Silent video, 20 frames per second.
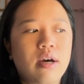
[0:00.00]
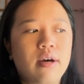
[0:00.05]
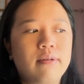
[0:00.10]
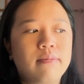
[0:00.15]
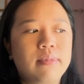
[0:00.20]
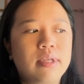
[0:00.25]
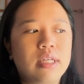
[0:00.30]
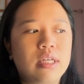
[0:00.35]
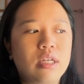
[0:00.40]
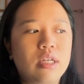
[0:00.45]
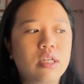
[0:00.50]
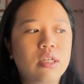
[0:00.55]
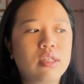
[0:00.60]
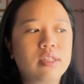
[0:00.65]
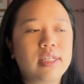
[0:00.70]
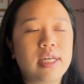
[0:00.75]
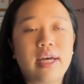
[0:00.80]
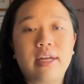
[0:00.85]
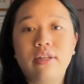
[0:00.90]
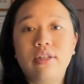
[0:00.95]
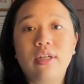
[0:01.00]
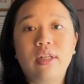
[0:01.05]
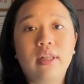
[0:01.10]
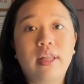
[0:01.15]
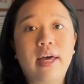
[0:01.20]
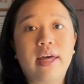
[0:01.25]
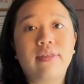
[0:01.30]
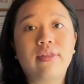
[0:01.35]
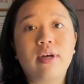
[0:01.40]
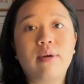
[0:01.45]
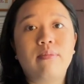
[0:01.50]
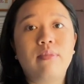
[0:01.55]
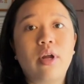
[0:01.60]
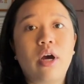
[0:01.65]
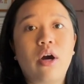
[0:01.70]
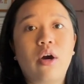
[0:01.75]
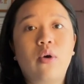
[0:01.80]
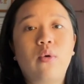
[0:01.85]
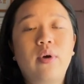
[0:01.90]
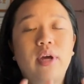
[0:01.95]
he said to let them
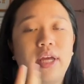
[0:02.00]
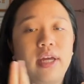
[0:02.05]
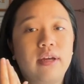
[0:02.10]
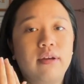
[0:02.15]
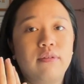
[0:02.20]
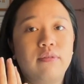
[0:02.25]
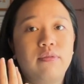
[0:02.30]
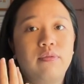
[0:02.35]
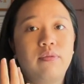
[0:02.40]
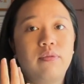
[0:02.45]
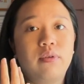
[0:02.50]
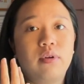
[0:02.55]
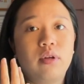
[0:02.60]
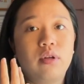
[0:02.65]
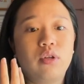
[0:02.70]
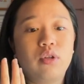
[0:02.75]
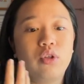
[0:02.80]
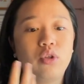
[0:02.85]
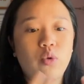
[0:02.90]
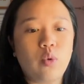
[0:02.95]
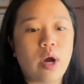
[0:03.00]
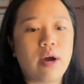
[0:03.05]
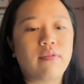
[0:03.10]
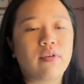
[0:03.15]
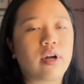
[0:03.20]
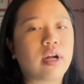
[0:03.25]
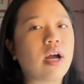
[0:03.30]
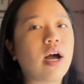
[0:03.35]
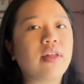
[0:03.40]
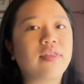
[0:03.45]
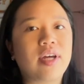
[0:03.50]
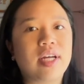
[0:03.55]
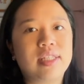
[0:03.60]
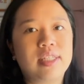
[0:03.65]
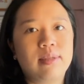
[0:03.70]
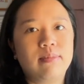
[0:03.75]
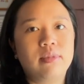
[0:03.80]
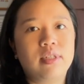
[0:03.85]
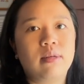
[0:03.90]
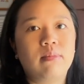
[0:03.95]
know if you ever got that
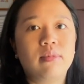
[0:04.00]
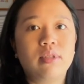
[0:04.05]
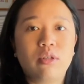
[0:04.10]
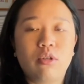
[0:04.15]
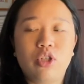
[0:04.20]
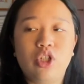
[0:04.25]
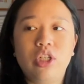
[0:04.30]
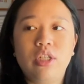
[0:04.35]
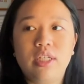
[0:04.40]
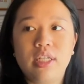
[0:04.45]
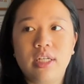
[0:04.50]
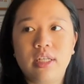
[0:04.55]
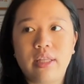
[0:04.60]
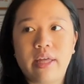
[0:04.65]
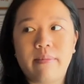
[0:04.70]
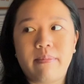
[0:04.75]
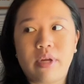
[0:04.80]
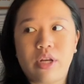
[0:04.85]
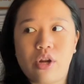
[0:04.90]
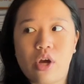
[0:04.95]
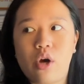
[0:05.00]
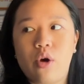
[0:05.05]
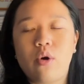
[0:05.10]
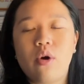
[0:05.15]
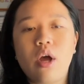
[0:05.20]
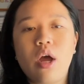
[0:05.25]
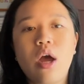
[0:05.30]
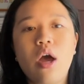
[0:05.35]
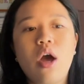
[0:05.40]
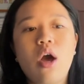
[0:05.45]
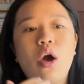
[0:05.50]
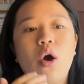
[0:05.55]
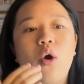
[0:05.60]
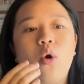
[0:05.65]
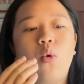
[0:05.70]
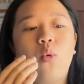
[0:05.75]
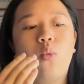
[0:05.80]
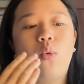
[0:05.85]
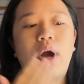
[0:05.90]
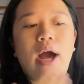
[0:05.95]
symptom. And so she did let me know.
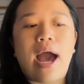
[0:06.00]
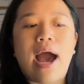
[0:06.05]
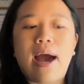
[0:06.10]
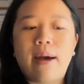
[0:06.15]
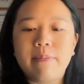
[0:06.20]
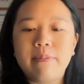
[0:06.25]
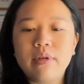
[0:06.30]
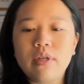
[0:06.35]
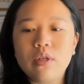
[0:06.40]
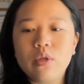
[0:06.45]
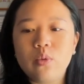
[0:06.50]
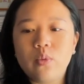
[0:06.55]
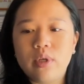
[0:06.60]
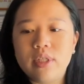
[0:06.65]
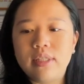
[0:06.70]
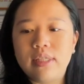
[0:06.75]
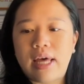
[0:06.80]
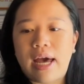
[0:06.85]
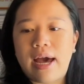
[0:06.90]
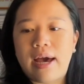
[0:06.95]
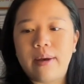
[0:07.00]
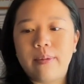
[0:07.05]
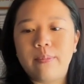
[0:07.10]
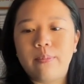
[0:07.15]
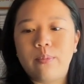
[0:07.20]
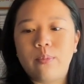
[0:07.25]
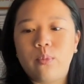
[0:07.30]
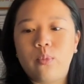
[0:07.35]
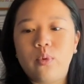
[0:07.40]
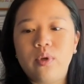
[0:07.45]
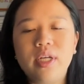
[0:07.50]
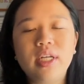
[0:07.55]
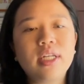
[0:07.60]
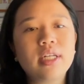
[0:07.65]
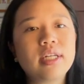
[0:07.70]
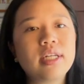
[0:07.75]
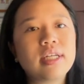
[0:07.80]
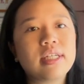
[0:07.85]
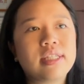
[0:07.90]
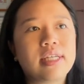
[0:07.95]
What happened was that we
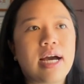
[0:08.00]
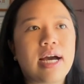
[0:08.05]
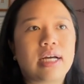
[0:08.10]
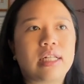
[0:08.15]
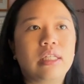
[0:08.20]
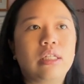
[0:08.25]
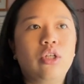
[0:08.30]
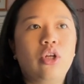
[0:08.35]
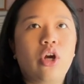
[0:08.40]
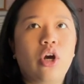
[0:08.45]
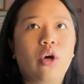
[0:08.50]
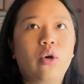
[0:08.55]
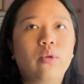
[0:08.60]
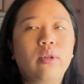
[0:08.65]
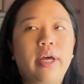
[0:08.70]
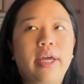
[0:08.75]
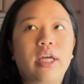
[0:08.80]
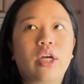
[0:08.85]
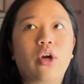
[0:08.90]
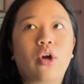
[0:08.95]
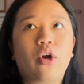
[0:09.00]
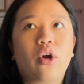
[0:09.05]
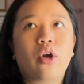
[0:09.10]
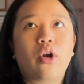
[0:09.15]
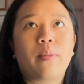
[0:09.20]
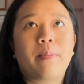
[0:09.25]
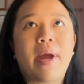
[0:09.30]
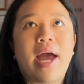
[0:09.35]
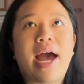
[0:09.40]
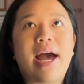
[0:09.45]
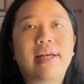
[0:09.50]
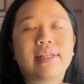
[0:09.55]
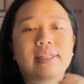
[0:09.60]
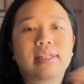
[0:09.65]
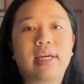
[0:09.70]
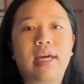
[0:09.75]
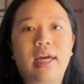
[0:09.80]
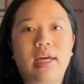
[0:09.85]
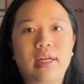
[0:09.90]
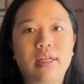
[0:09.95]
didn't exactly know, like, her past
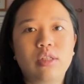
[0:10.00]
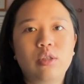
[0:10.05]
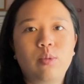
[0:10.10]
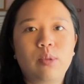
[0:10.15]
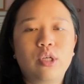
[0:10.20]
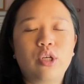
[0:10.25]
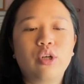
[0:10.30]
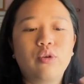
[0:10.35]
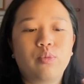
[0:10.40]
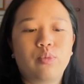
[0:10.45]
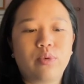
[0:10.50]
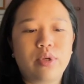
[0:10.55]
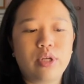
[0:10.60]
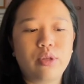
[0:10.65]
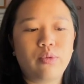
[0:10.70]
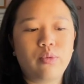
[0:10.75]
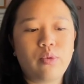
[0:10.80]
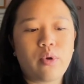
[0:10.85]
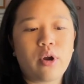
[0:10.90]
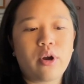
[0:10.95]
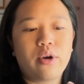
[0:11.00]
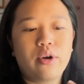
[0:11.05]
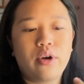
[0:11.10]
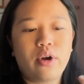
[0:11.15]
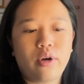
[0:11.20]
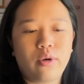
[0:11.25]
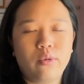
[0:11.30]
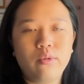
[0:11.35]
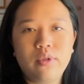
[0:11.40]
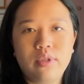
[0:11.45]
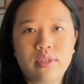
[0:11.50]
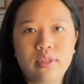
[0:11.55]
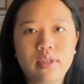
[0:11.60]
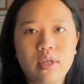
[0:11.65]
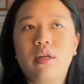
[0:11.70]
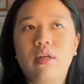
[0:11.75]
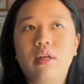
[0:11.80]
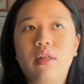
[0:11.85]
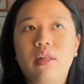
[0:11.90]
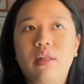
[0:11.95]
case. We could read through her notes.
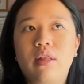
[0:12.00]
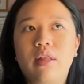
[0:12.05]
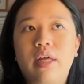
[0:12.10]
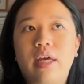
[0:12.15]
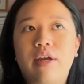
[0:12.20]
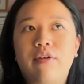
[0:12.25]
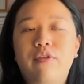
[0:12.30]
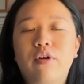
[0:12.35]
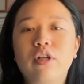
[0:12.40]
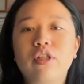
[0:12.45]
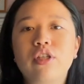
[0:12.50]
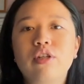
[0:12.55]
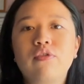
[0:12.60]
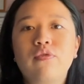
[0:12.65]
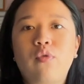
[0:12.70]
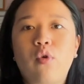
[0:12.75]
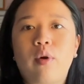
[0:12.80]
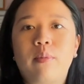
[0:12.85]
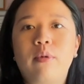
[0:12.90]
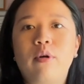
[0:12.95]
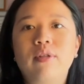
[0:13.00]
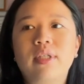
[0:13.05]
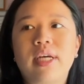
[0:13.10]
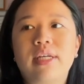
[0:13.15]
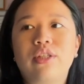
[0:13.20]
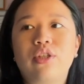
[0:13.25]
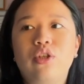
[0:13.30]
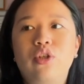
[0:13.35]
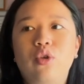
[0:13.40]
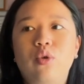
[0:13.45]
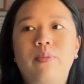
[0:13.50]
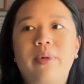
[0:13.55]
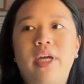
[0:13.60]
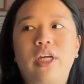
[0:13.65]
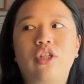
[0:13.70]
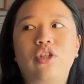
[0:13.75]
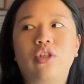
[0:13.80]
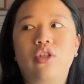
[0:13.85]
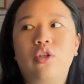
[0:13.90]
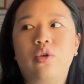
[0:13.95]
Like, first and foremost, as a new
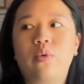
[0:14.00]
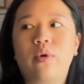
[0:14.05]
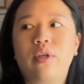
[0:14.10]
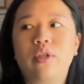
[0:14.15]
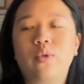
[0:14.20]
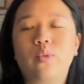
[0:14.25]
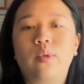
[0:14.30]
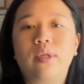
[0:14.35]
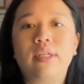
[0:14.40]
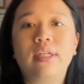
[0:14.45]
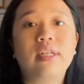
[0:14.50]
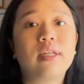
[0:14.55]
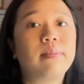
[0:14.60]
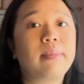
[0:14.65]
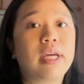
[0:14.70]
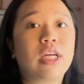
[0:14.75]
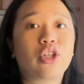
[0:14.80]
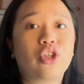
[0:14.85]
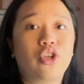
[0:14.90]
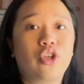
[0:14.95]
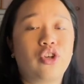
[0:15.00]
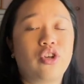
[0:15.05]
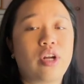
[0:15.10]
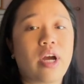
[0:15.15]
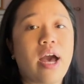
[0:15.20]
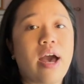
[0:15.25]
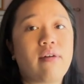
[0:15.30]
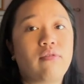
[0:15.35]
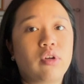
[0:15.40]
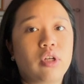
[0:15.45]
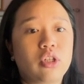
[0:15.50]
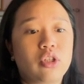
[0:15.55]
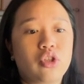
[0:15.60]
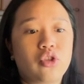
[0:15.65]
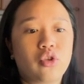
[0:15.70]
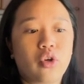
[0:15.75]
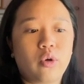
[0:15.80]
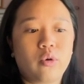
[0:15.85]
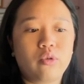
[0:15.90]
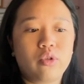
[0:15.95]
patient to us, we need to make sure you're not having a
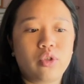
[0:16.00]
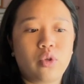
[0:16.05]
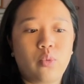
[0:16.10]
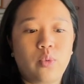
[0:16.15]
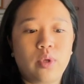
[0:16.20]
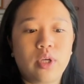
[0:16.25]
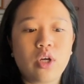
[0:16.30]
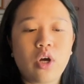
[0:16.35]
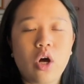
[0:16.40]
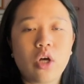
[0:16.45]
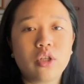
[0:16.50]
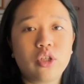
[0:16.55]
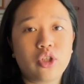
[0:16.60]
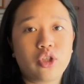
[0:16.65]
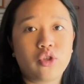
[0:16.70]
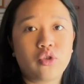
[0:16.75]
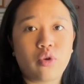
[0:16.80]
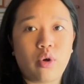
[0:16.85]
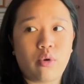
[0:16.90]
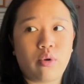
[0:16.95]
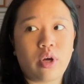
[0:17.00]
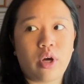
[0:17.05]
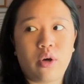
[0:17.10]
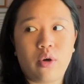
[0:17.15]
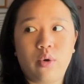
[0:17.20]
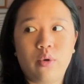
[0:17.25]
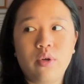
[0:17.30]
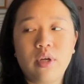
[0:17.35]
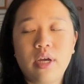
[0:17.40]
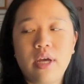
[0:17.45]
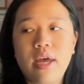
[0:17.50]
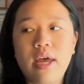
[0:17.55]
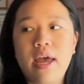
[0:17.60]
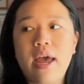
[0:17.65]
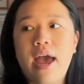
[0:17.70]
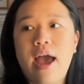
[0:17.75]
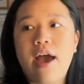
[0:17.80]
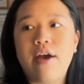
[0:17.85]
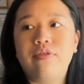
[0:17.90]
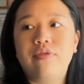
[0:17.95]
stroke. So we called a stroke code,
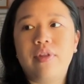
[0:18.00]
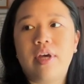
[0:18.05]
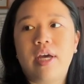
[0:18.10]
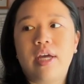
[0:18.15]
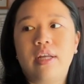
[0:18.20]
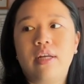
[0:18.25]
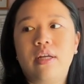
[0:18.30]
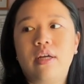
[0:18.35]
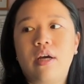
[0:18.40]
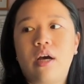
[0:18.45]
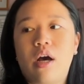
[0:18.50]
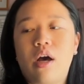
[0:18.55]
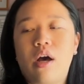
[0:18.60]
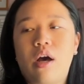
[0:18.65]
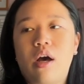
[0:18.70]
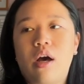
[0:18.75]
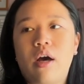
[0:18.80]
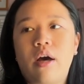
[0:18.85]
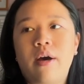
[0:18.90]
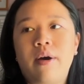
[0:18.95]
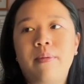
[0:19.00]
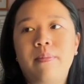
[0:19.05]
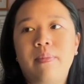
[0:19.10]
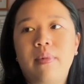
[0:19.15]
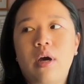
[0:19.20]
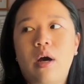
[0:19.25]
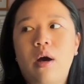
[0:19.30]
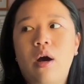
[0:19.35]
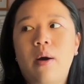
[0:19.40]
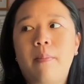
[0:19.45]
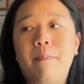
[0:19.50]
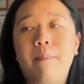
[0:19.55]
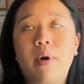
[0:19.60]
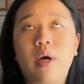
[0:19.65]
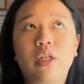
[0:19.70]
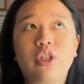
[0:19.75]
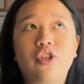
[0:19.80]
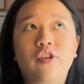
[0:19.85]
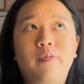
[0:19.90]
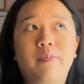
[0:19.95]
and then a
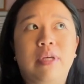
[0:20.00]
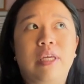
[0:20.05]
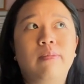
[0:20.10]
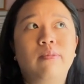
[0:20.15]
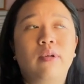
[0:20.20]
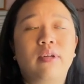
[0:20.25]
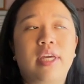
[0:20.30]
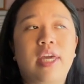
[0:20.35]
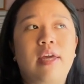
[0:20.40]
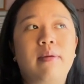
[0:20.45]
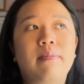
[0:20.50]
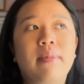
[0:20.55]
bunch of people came